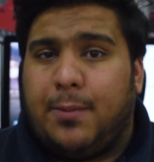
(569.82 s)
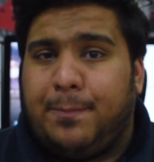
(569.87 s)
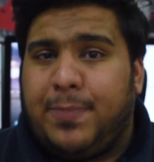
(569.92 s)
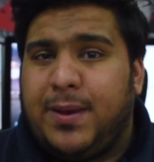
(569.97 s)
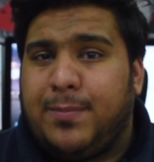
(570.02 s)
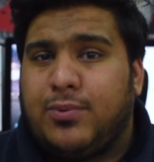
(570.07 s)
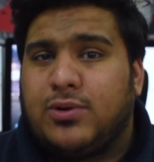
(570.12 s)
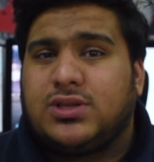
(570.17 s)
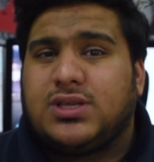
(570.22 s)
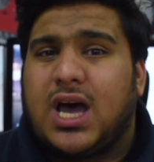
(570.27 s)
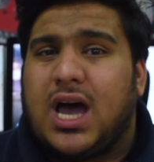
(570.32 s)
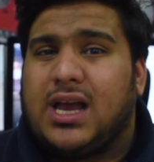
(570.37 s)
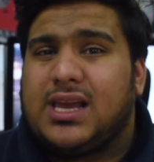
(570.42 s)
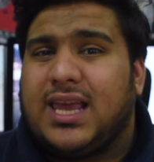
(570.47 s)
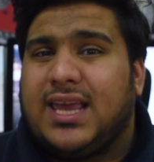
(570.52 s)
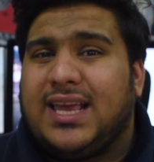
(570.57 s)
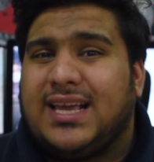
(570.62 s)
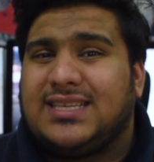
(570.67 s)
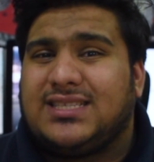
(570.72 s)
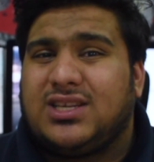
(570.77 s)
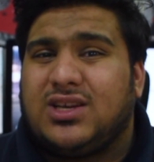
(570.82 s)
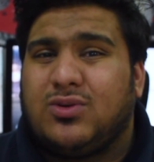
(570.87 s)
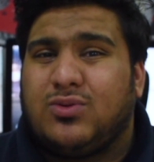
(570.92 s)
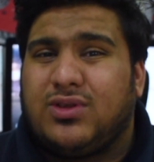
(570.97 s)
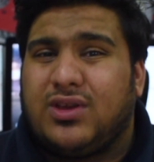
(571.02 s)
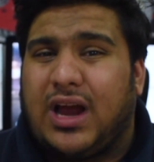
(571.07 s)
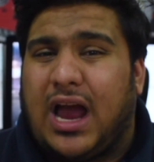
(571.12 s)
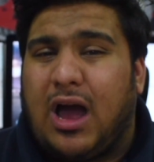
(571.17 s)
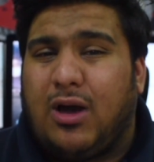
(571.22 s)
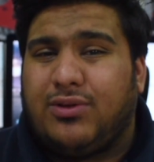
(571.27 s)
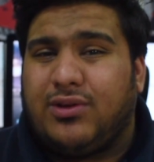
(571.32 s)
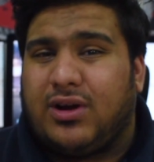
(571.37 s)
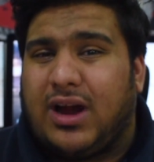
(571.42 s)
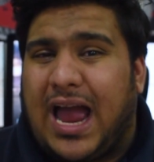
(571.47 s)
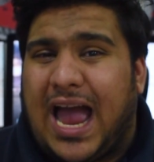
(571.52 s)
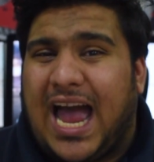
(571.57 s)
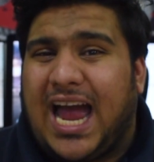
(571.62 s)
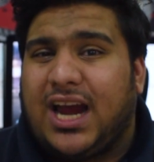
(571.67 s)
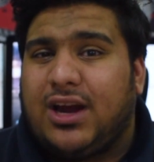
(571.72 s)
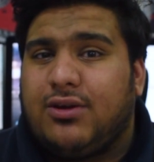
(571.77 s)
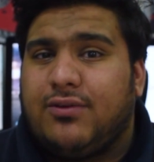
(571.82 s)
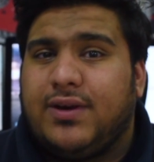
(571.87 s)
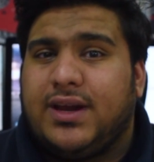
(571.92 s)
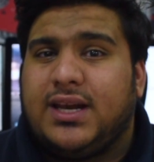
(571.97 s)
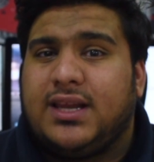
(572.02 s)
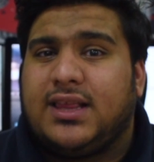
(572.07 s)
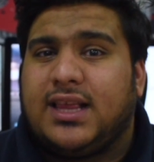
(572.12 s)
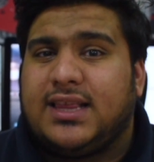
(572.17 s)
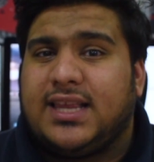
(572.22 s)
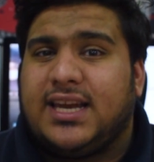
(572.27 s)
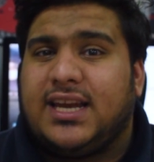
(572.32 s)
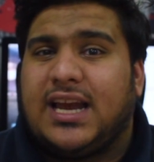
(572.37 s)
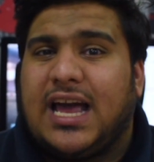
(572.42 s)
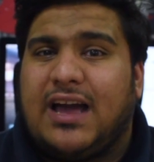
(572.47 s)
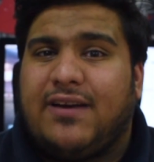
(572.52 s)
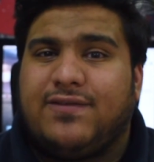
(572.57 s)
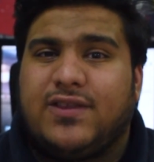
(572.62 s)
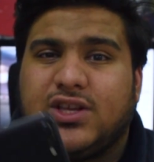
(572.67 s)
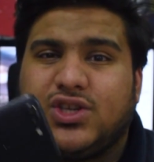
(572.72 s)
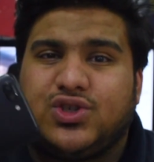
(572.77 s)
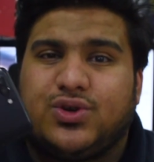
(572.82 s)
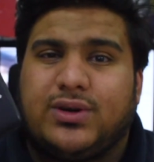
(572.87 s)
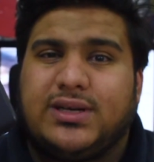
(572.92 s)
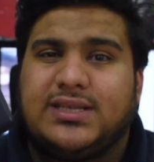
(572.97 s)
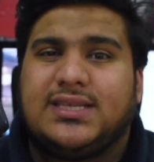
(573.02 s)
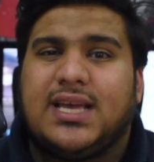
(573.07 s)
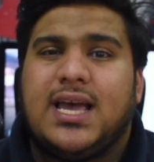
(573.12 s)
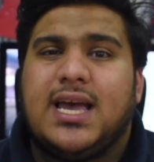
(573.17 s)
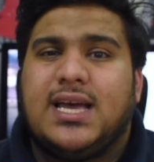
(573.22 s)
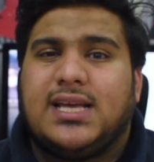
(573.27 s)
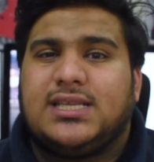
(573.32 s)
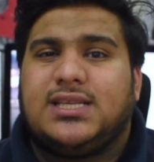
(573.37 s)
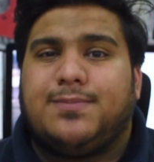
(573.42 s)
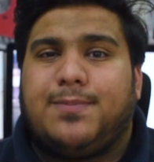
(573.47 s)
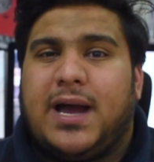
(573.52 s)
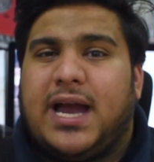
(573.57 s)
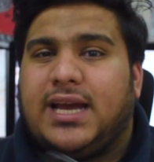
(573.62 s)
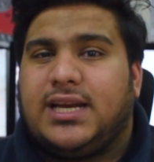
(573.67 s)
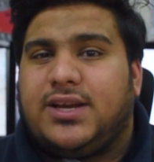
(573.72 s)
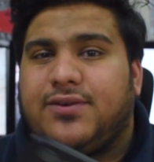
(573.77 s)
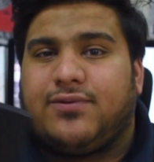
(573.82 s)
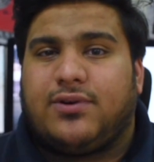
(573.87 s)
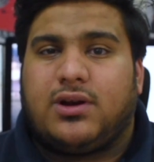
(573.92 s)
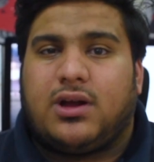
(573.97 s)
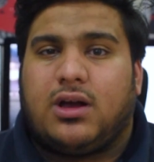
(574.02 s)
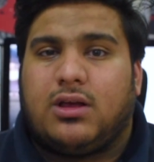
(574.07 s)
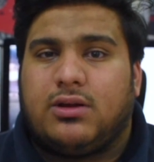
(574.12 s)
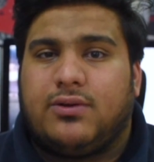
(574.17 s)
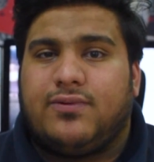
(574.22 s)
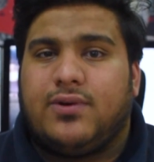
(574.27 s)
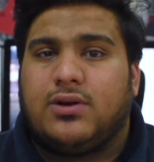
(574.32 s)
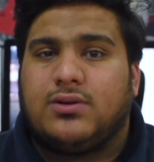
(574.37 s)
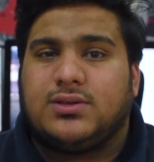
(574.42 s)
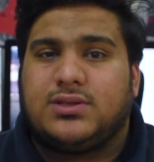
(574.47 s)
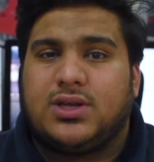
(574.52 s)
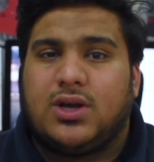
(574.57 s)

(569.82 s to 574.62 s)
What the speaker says: people talking as to how they're aggravated that they didn't have the choice to buy a different color phone.